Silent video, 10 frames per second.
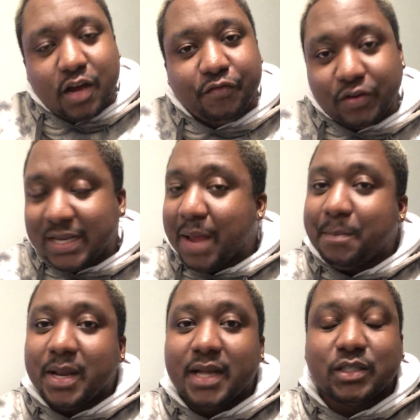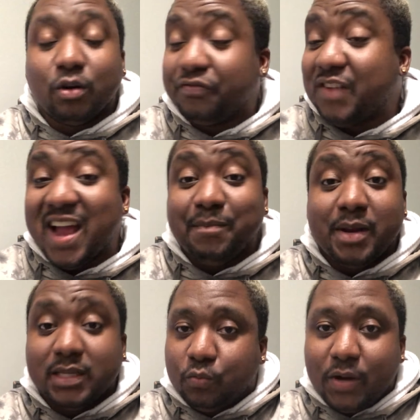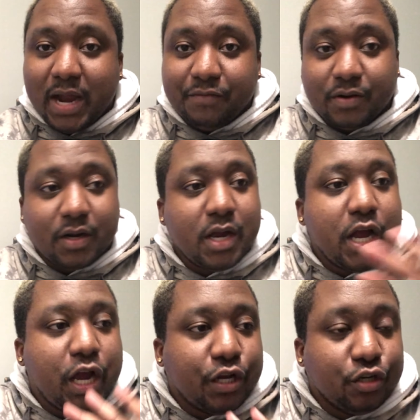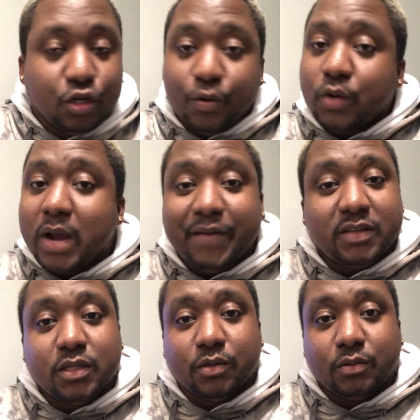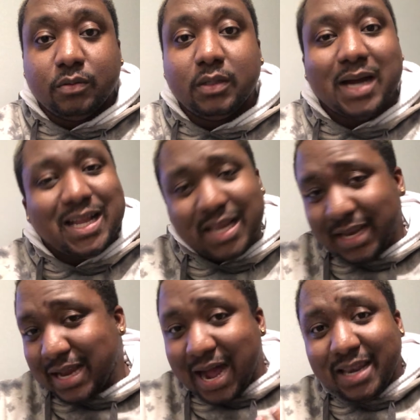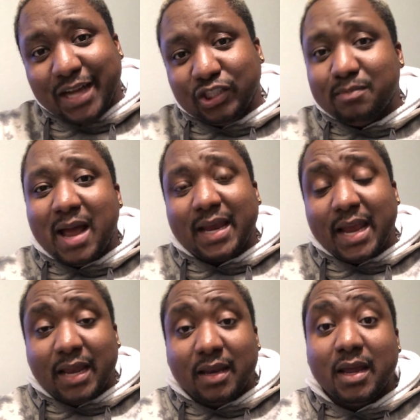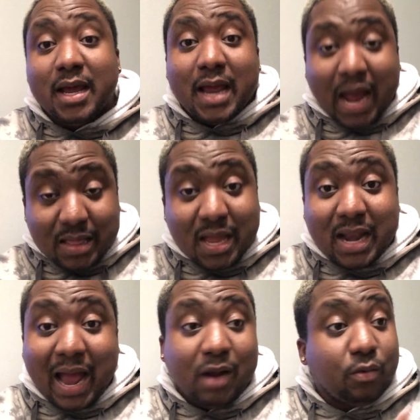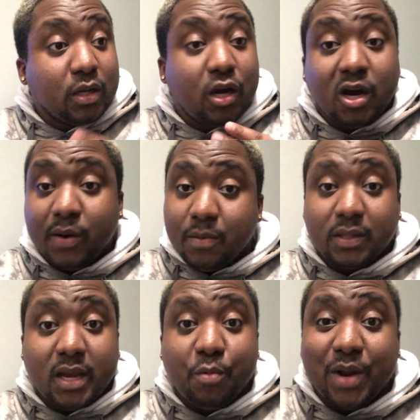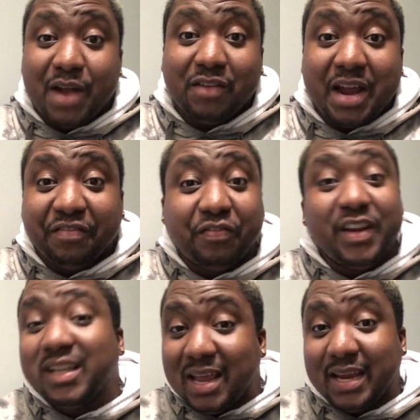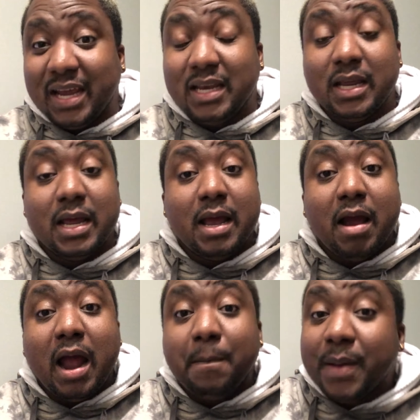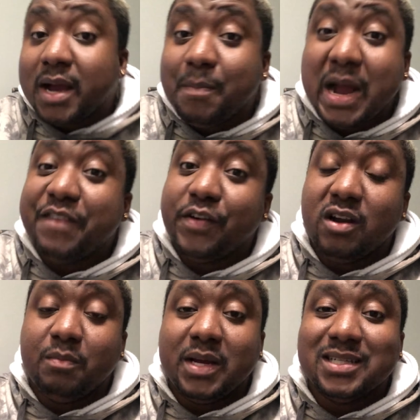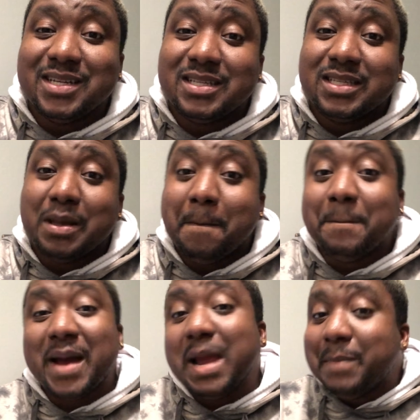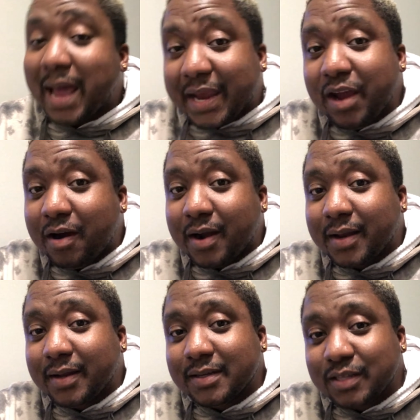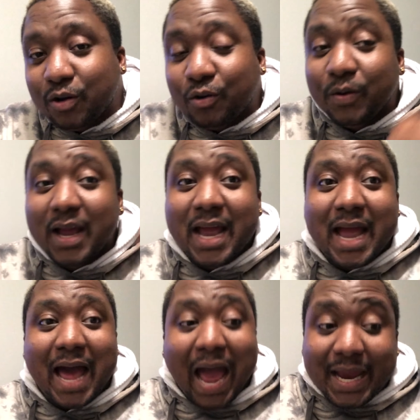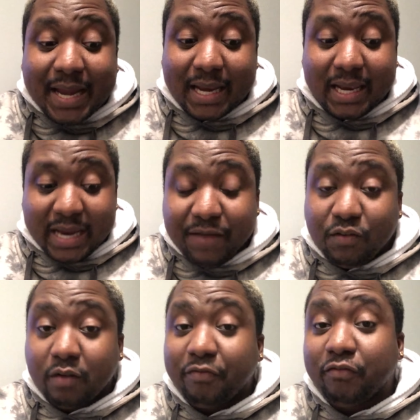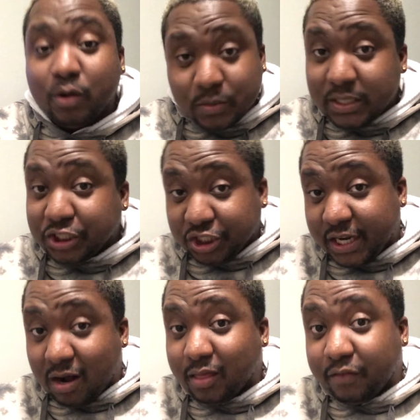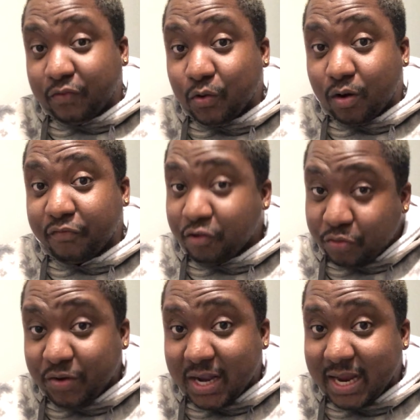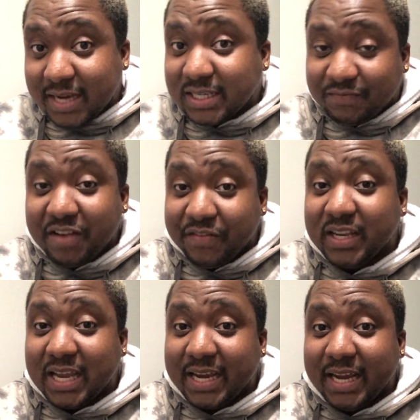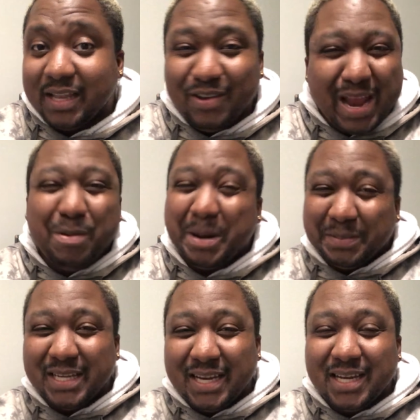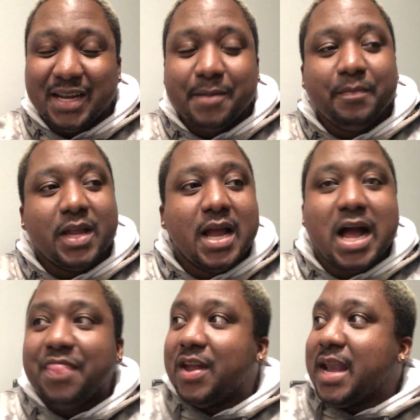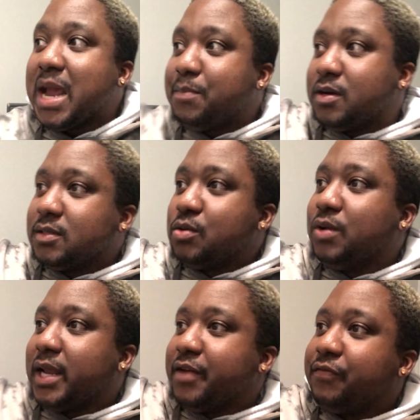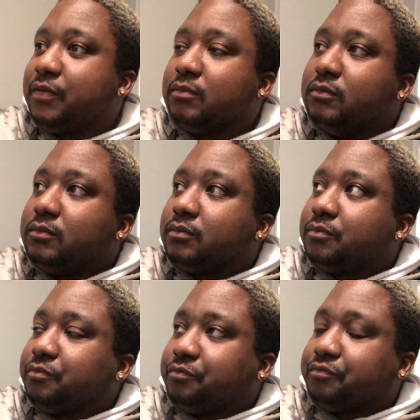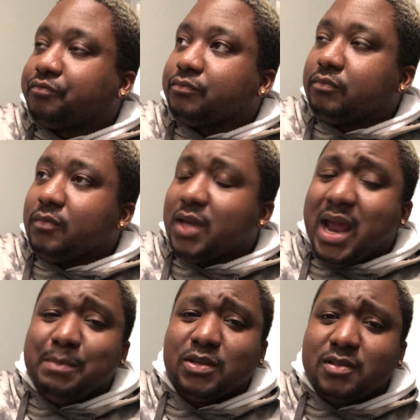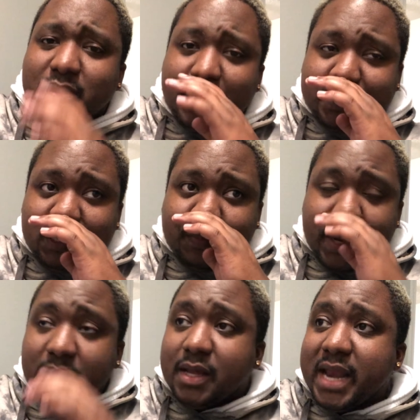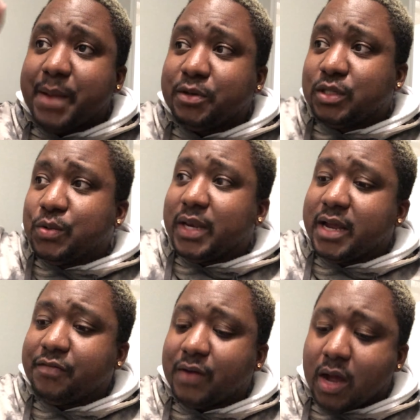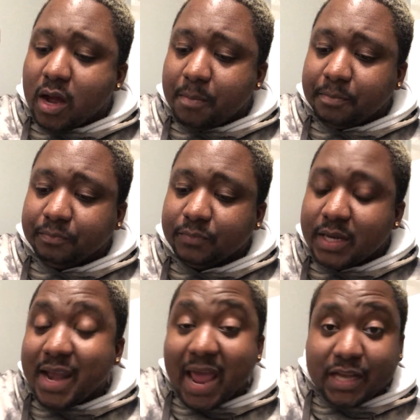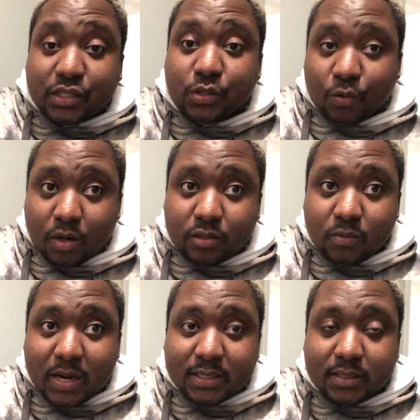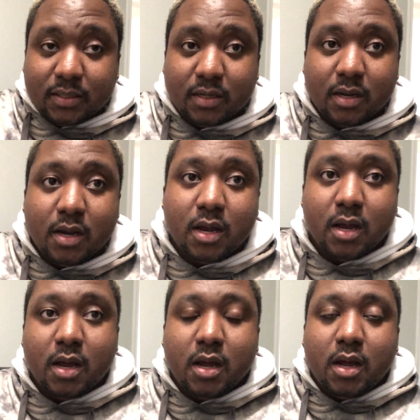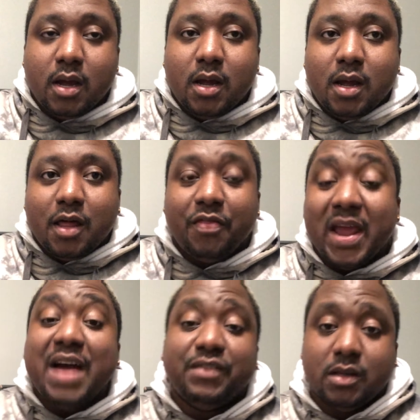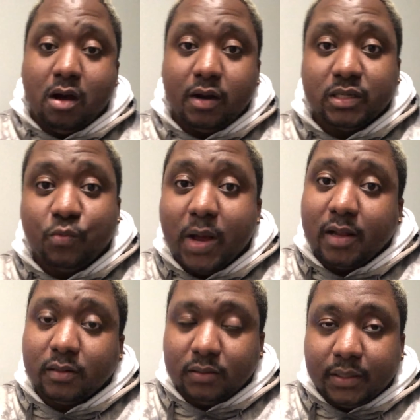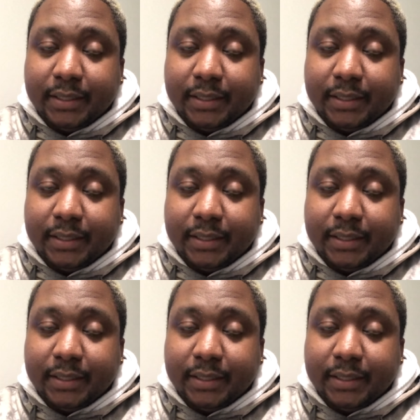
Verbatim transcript: for 10 minutes or five minutes, whatever. Do what you have to do, and then I'll let you back in. And then I will go out there whenever I feel like it and pick up after you because it's my backyard. So I can leave your frozen shit on the floor for three days if I feel like it. You get what I'm saying? The neighbors who live, I'm so sorry, excuse me. The neighbors who live um, next door to us, they have a dog as well.